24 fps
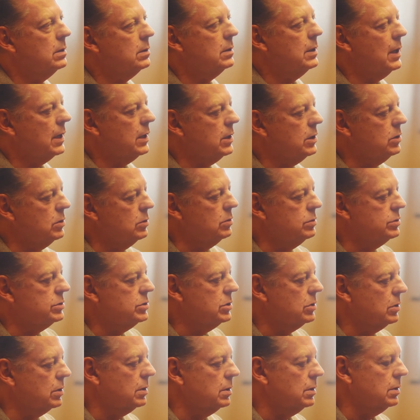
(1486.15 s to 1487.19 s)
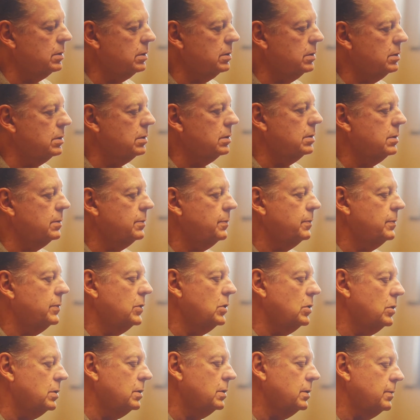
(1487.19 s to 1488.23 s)
got to use your
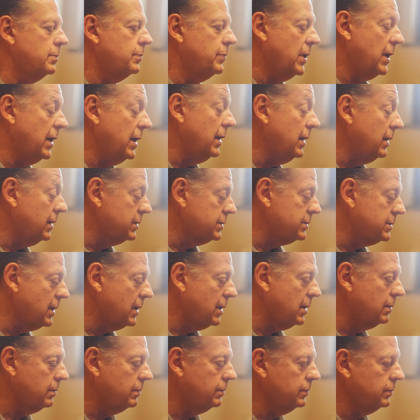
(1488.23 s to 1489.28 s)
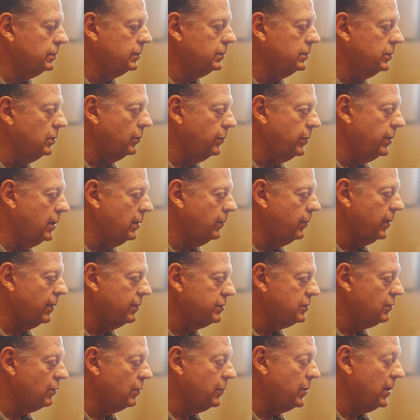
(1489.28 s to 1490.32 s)
pain as our group here,
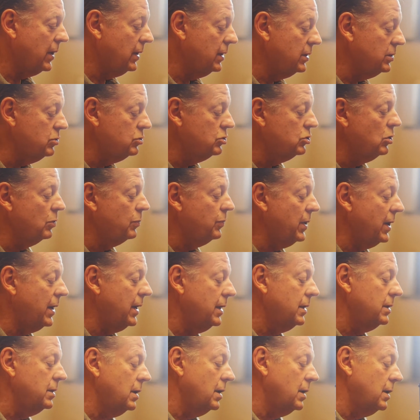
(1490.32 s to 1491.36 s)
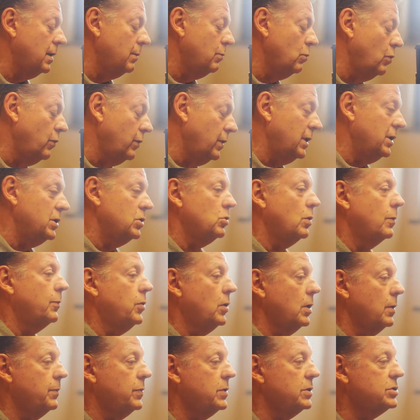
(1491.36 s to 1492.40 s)
purpose over pain. Use your pain and move it into a
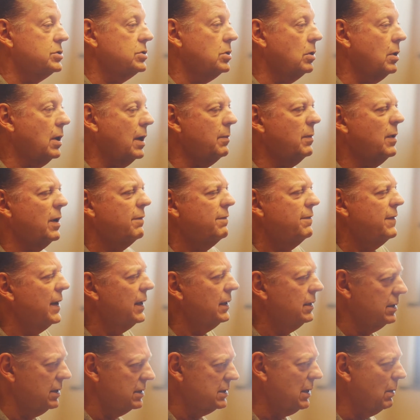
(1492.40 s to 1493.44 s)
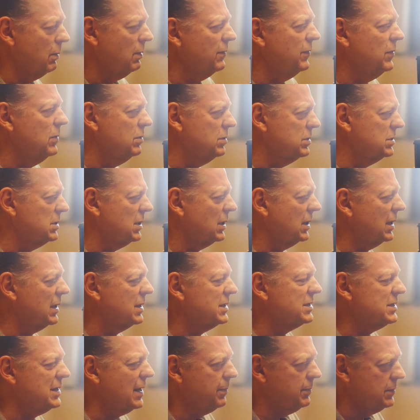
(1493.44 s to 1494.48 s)
purpose. So I'm going to fight this. I refuse to
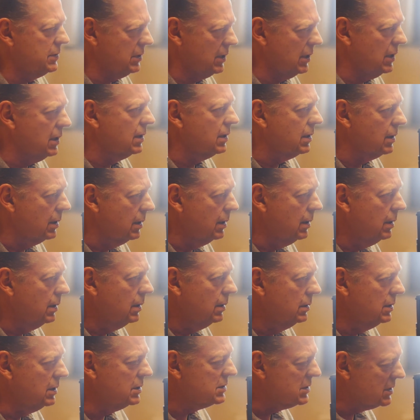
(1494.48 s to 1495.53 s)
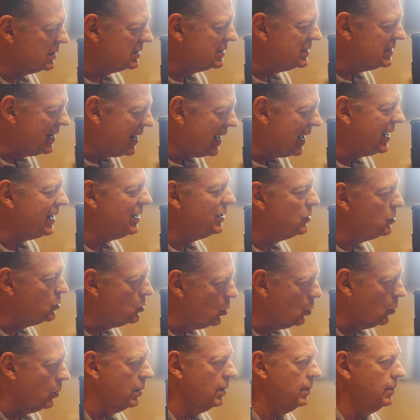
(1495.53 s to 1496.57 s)
accept it. This is not
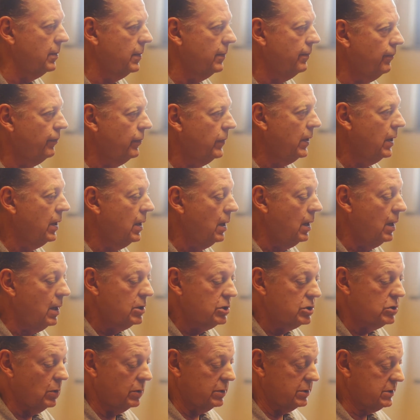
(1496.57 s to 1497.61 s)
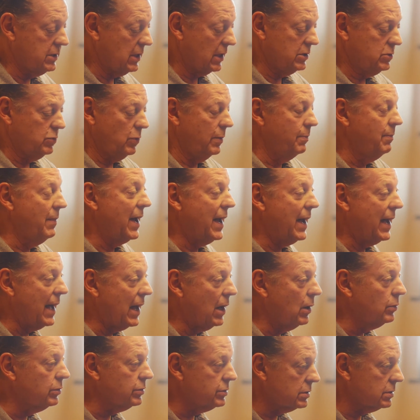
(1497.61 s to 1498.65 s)
norm. So it starts with my
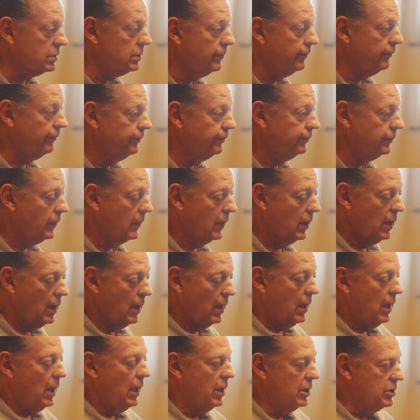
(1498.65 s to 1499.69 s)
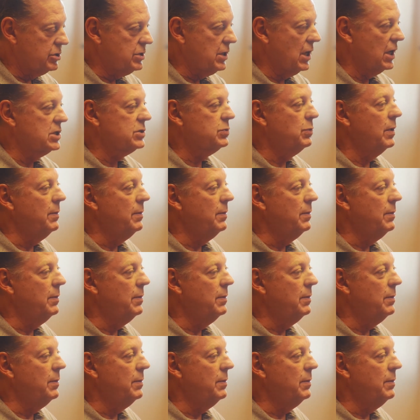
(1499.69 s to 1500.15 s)
house. It starts